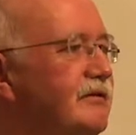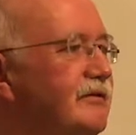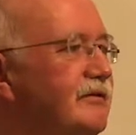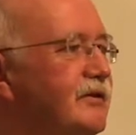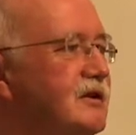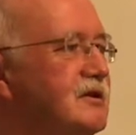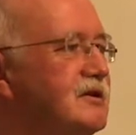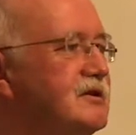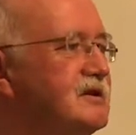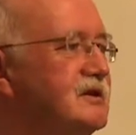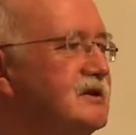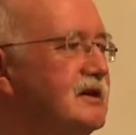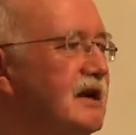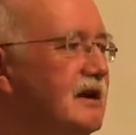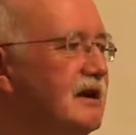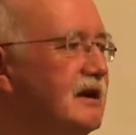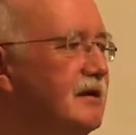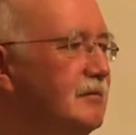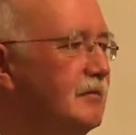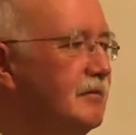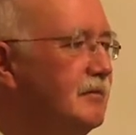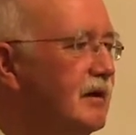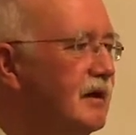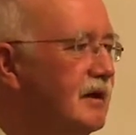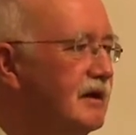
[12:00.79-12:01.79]
first
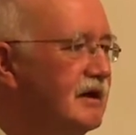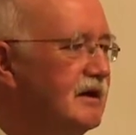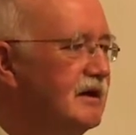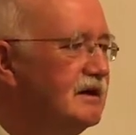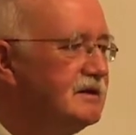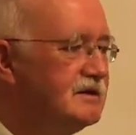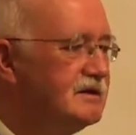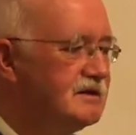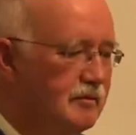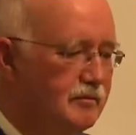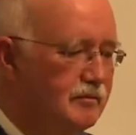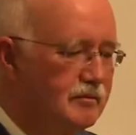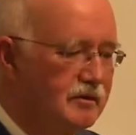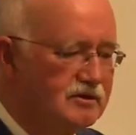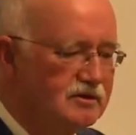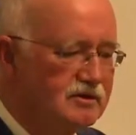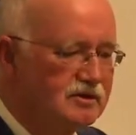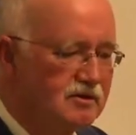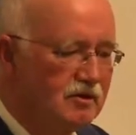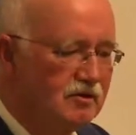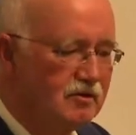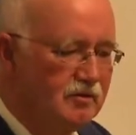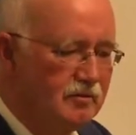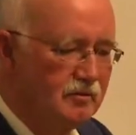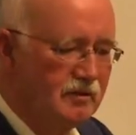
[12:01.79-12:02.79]
time someone
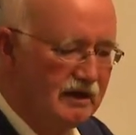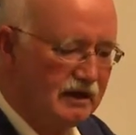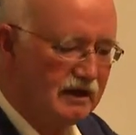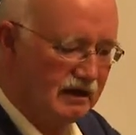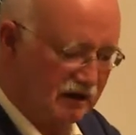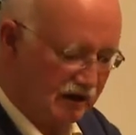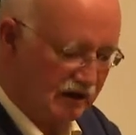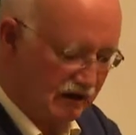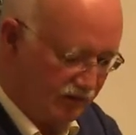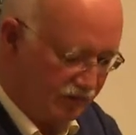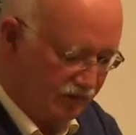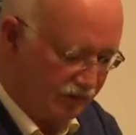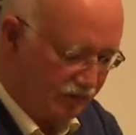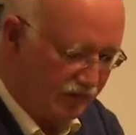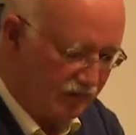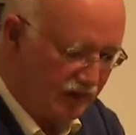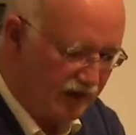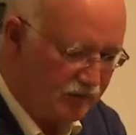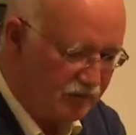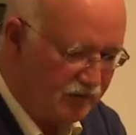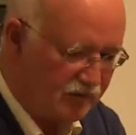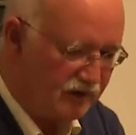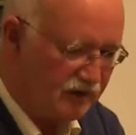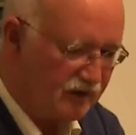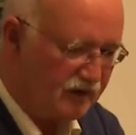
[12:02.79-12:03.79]
showed me a
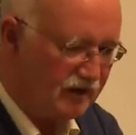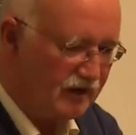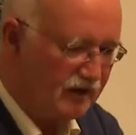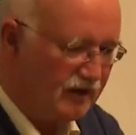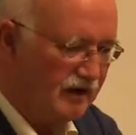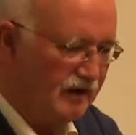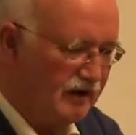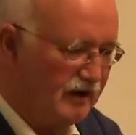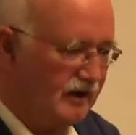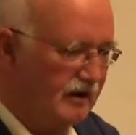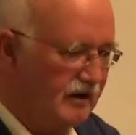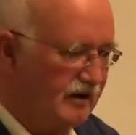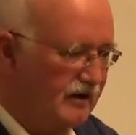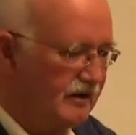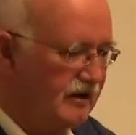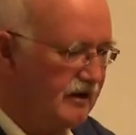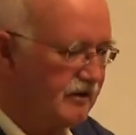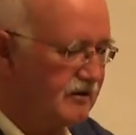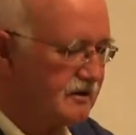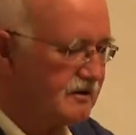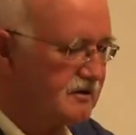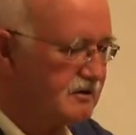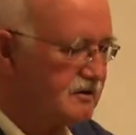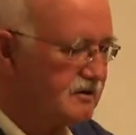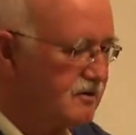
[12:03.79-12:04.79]
paper
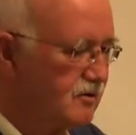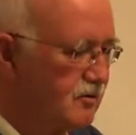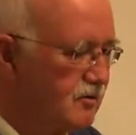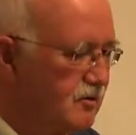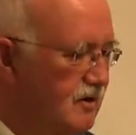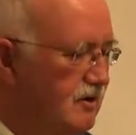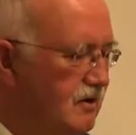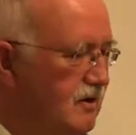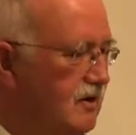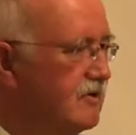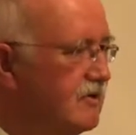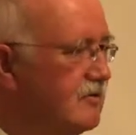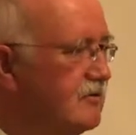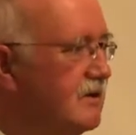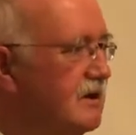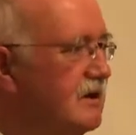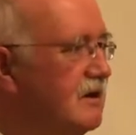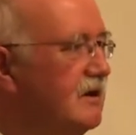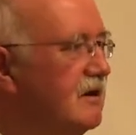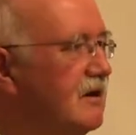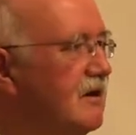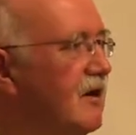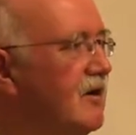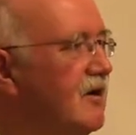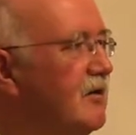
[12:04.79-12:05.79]
that a student had
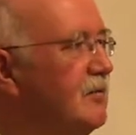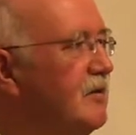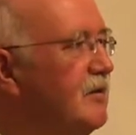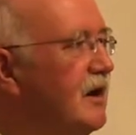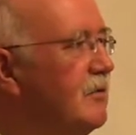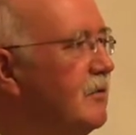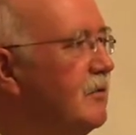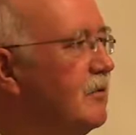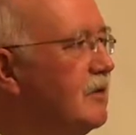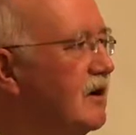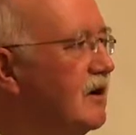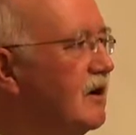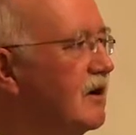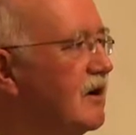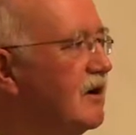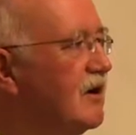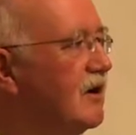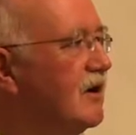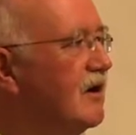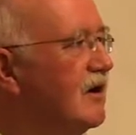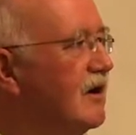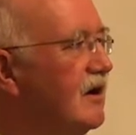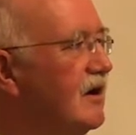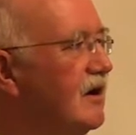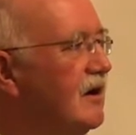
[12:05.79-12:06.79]
written on my work.
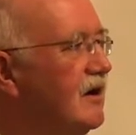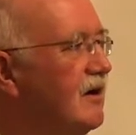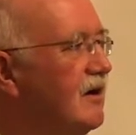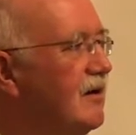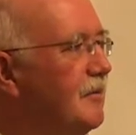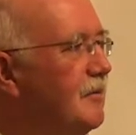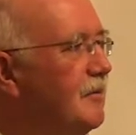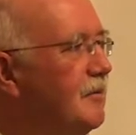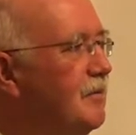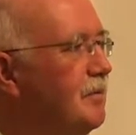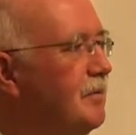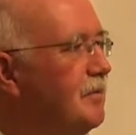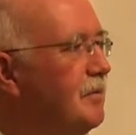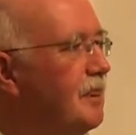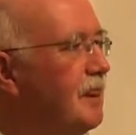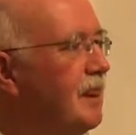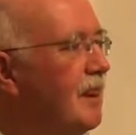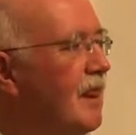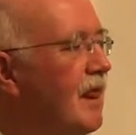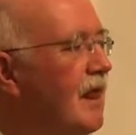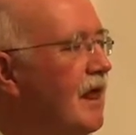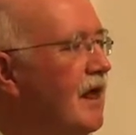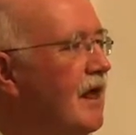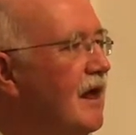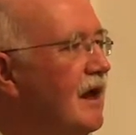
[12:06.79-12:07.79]
Um,
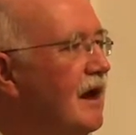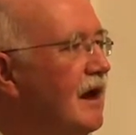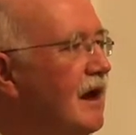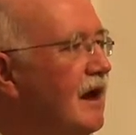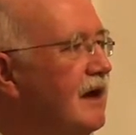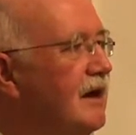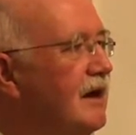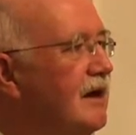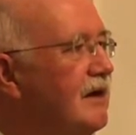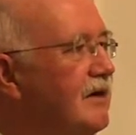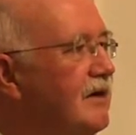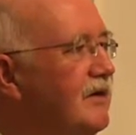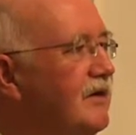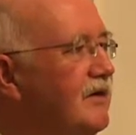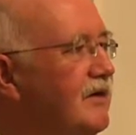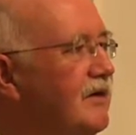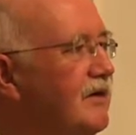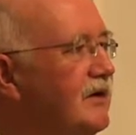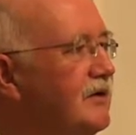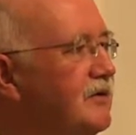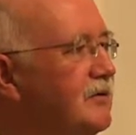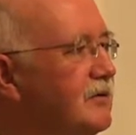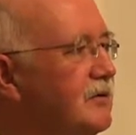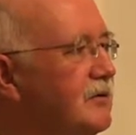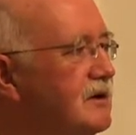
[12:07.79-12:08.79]
and
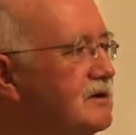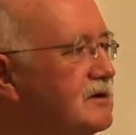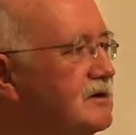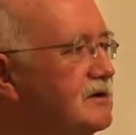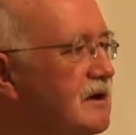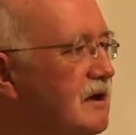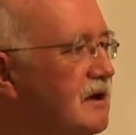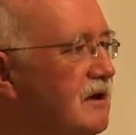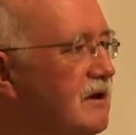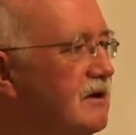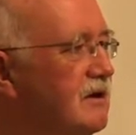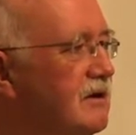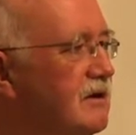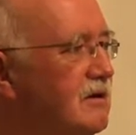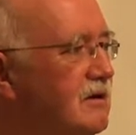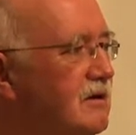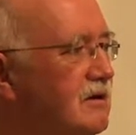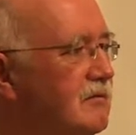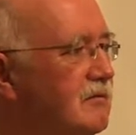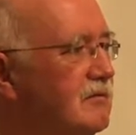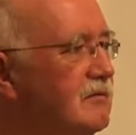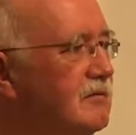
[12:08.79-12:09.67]
it was on